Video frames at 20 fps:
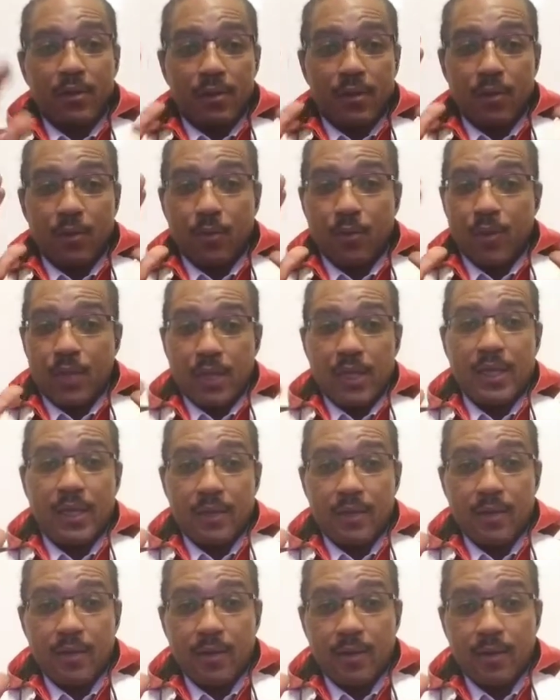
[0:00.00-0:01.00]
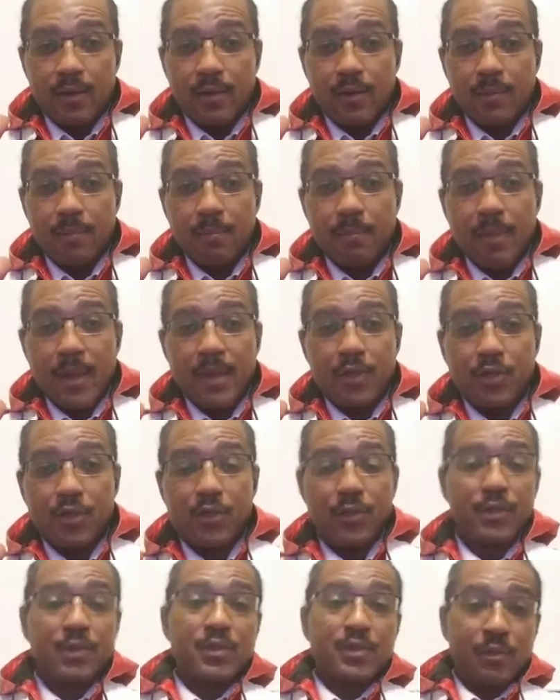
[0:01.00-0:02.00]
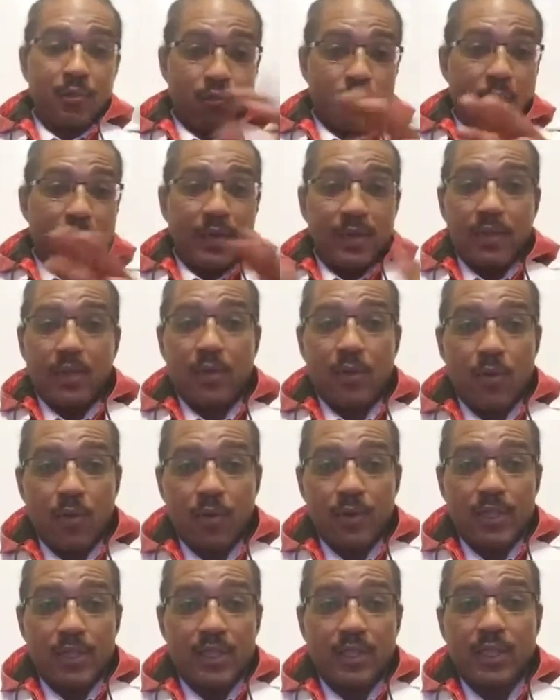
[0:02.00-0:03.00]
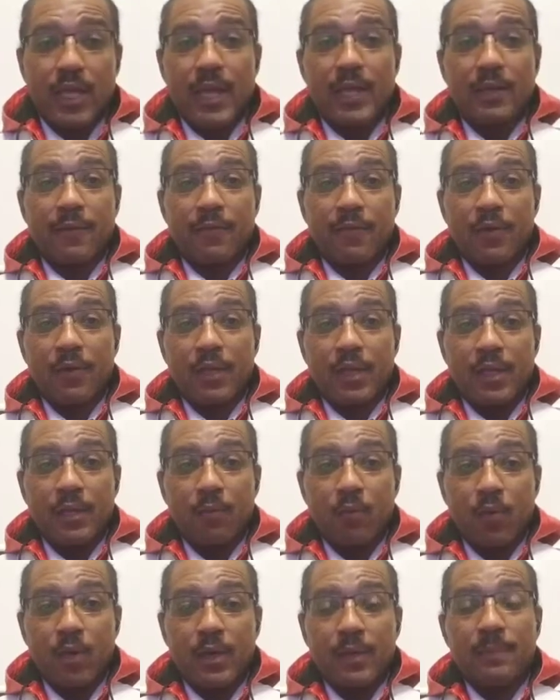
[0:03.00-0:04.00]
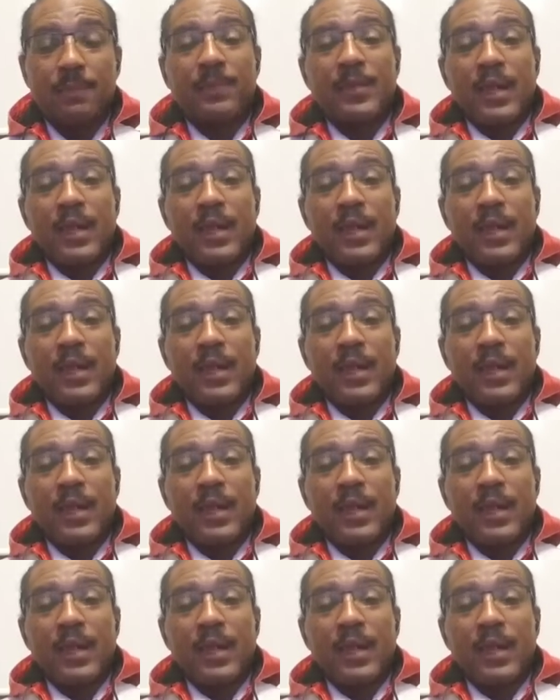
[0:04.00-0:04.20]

You can get managers right there on the site if you need one.